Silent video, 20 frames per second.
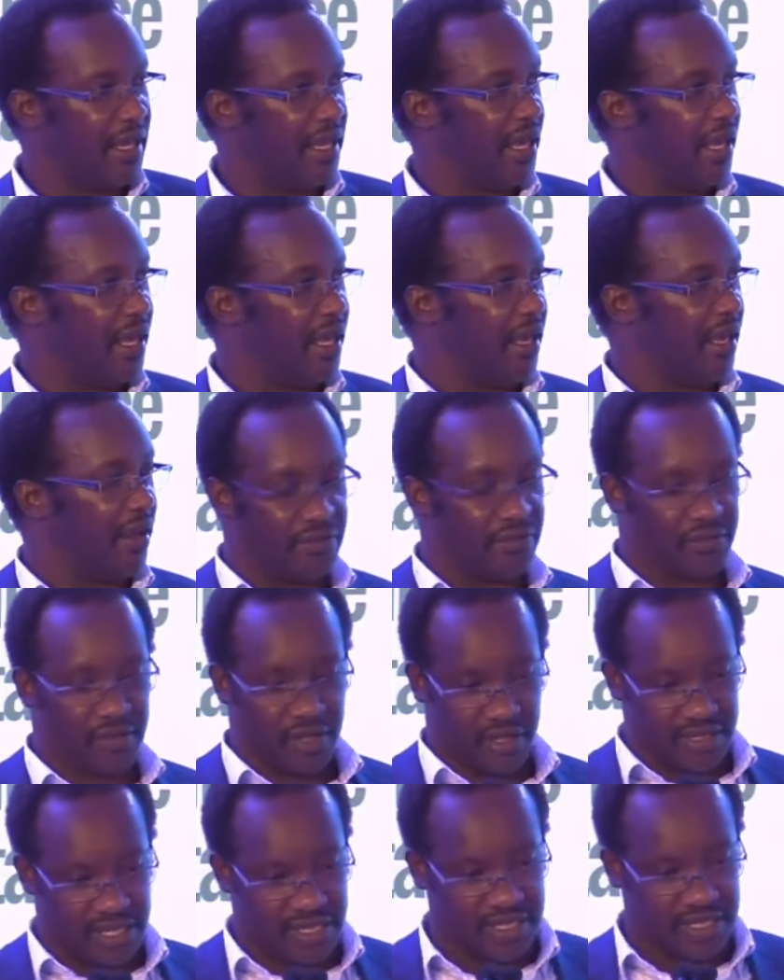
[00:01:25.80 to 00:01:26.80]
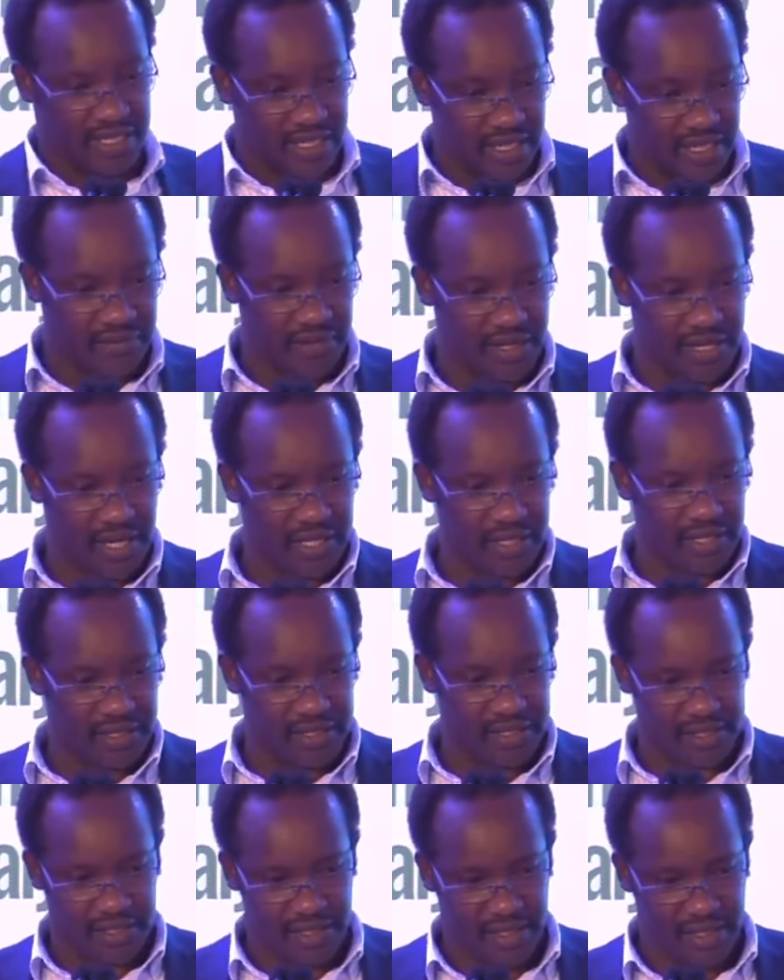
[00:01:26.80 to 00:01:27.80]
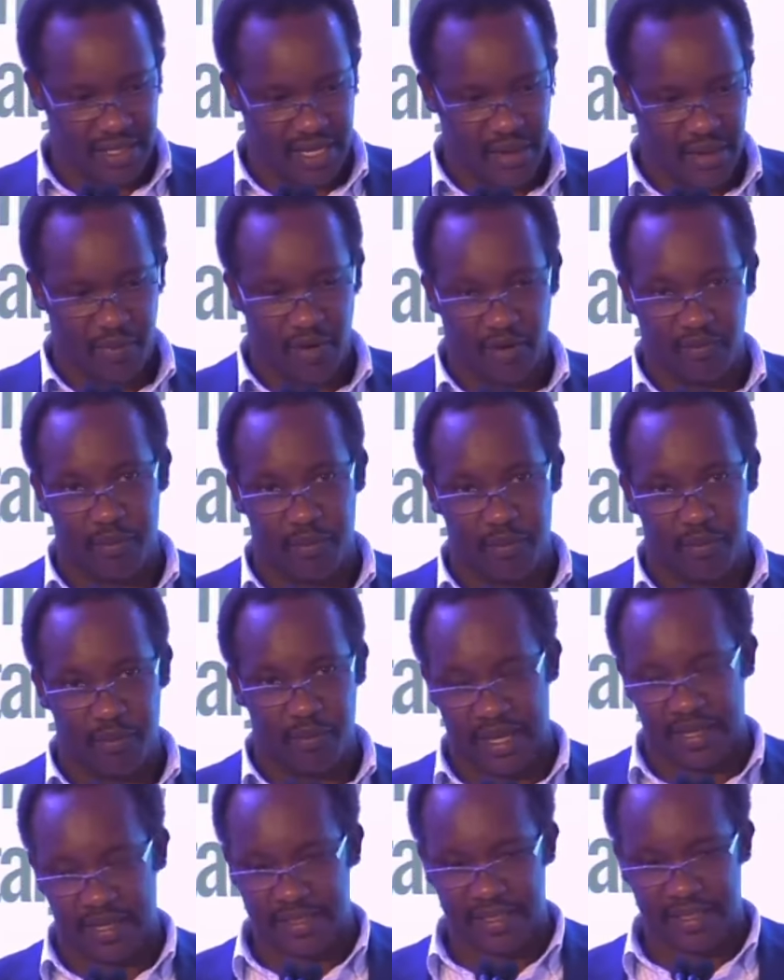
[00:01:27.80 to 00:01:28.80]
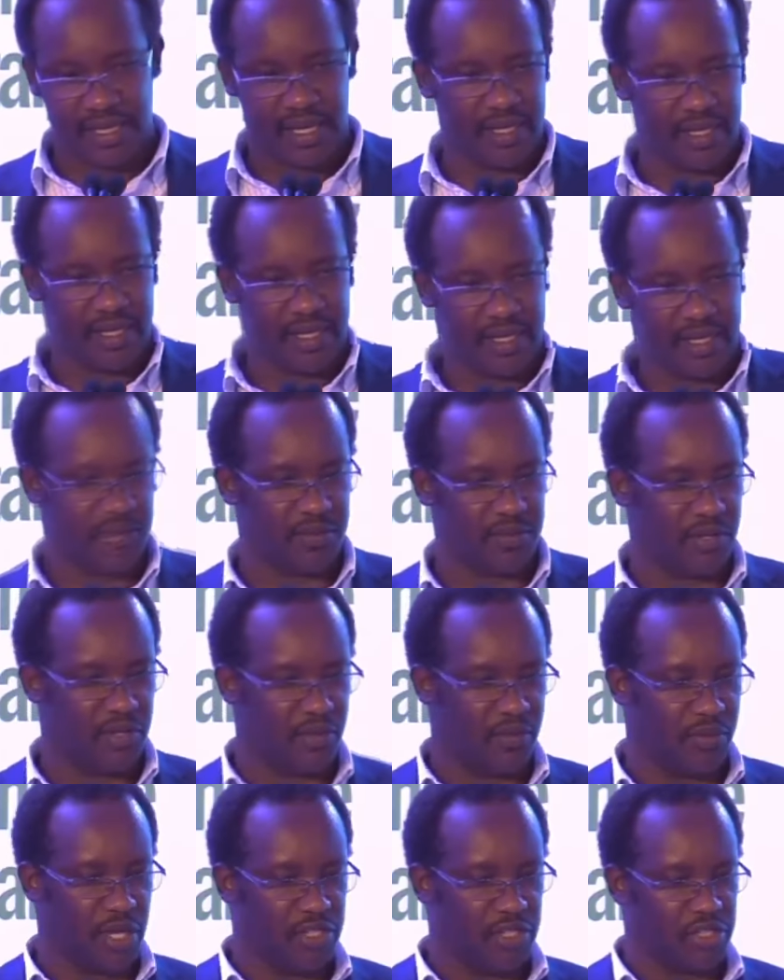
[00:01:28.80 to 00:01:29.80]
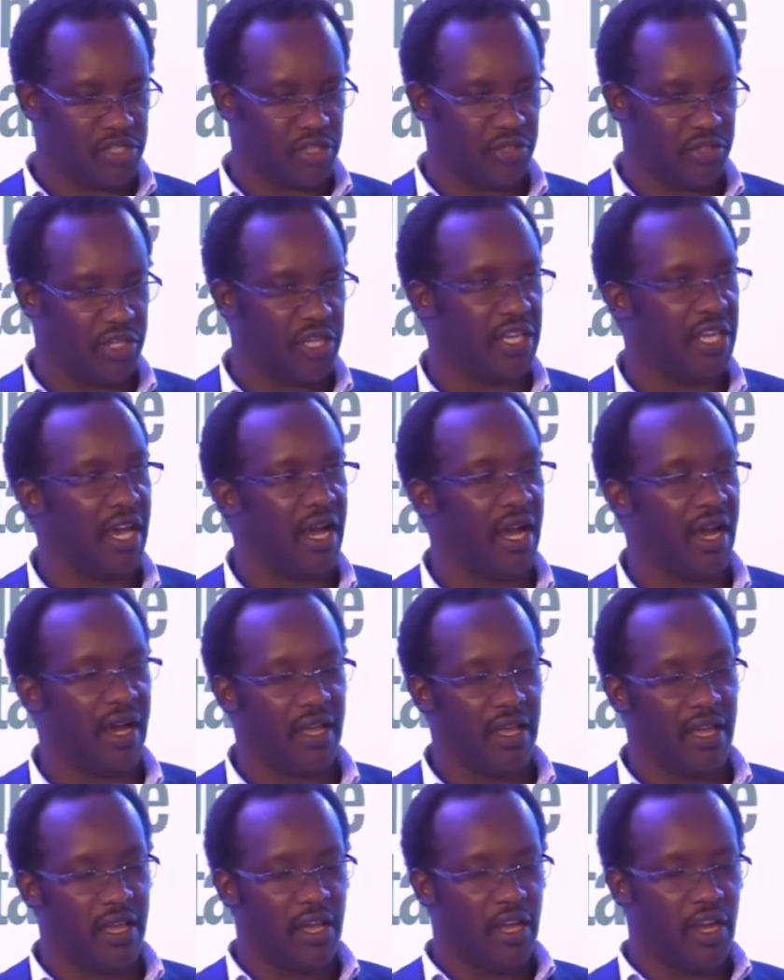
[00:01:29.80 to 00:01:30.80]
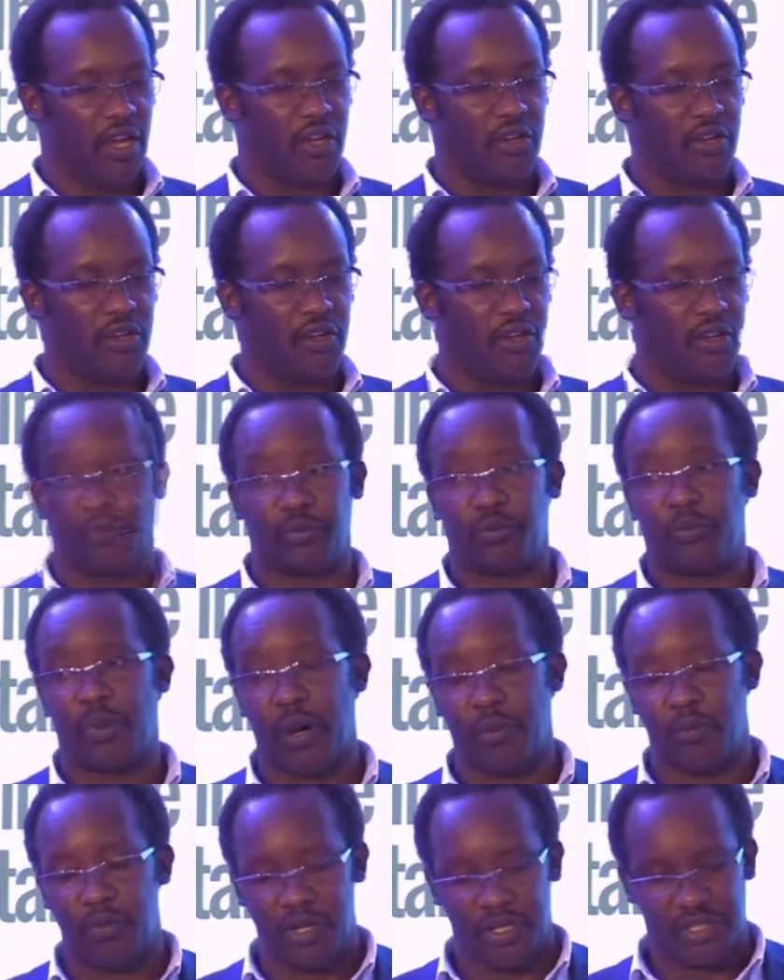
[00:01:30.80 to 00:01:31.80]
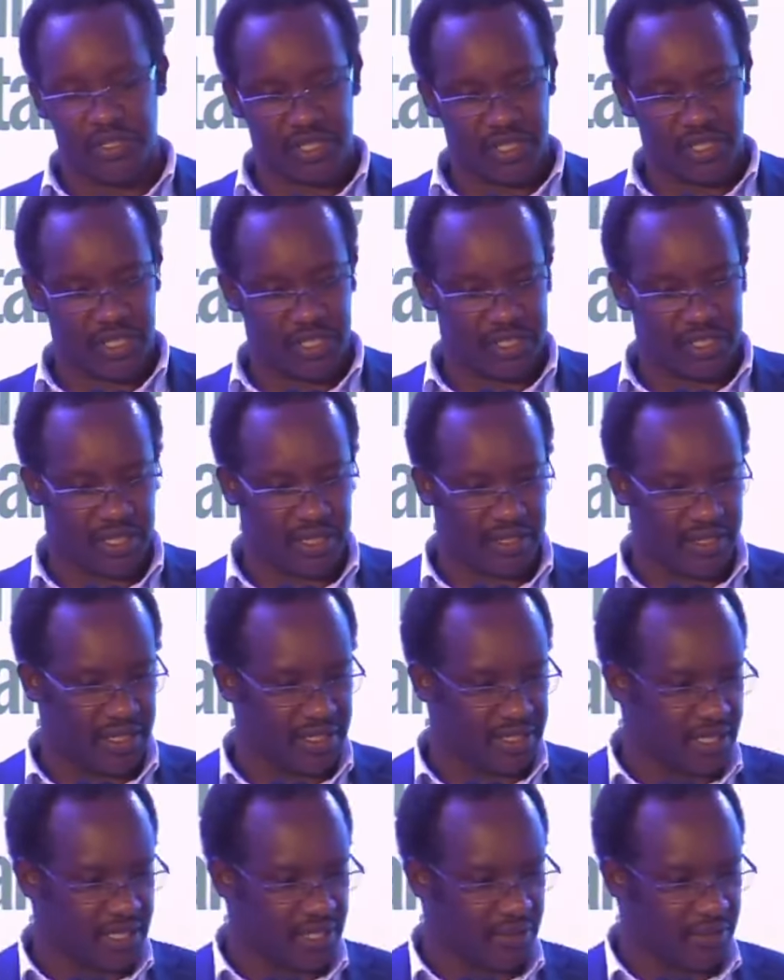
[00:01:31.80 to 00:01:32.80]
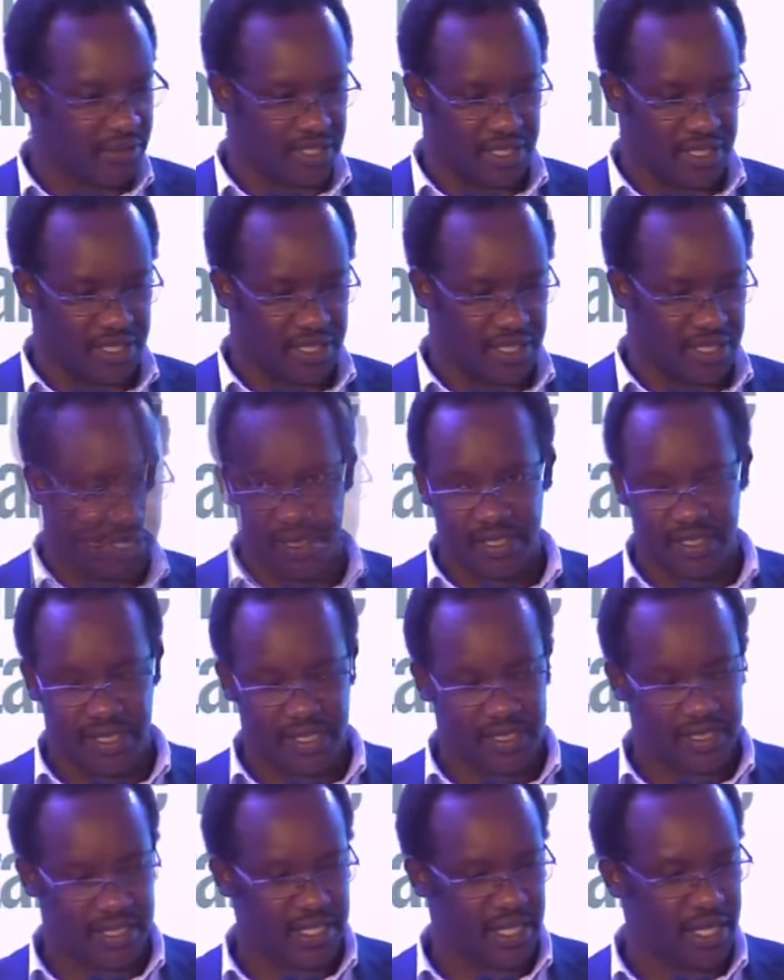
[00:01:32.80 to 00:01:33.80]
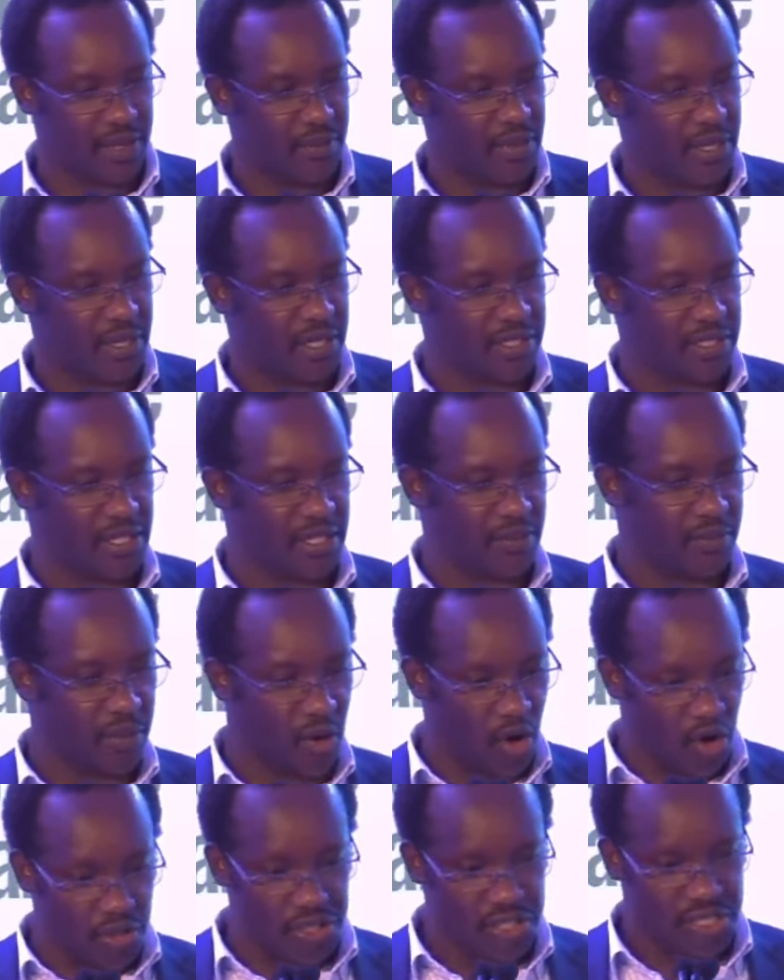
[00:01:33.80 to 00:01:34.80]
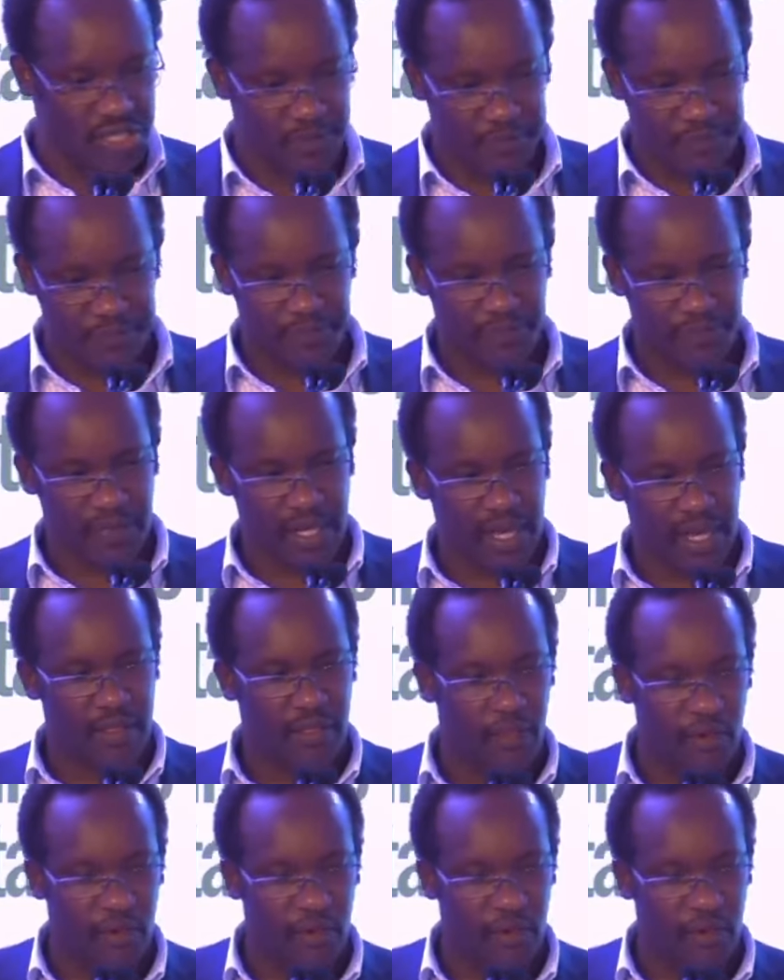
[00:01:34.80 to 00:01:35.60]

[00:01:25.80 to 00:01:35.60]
And uh, of course, a significant number of banks, as has been mentioned here, do not publish integrated or separate sustainability reports.